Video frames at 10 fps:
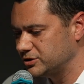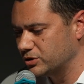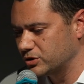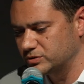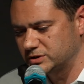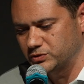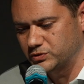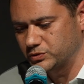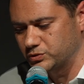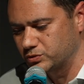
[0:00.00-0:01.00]

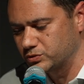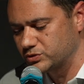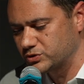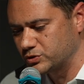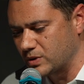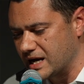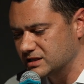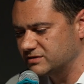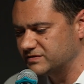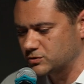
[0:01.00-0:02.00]
to
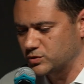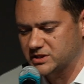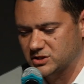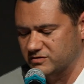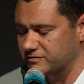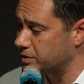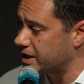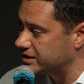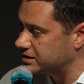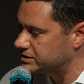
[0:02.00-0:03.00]
answer this question of
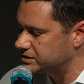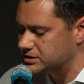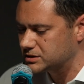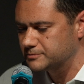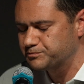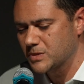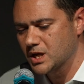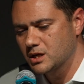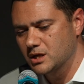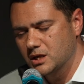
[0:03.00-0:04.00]
place.
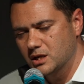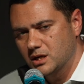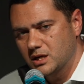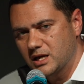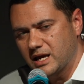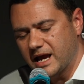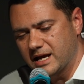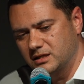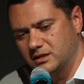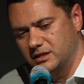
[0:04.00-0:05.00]

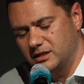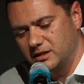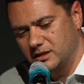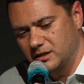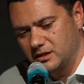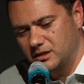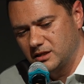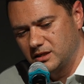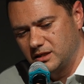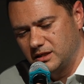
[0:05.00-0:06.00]
And
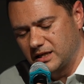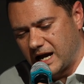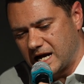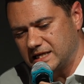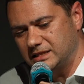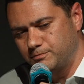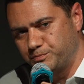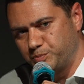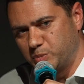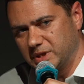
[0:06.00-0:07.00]
I
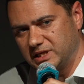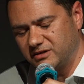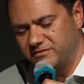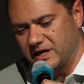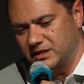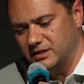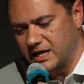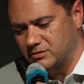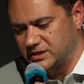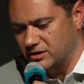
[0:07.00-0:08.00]
believe that
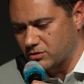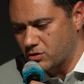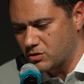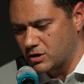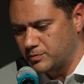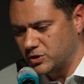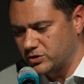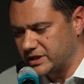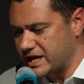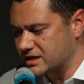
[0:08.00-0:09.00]
in Aotearoa,
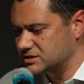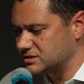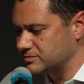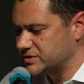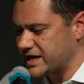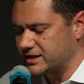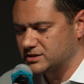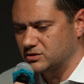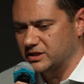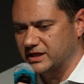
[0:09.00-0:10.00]
plurinationalism
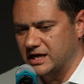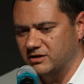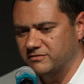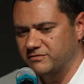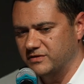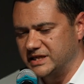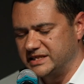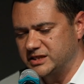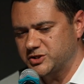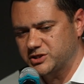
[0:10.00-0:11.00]
takes on a kind of
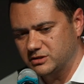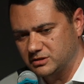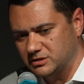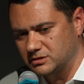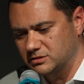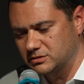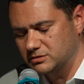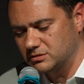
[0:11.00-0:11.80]
additional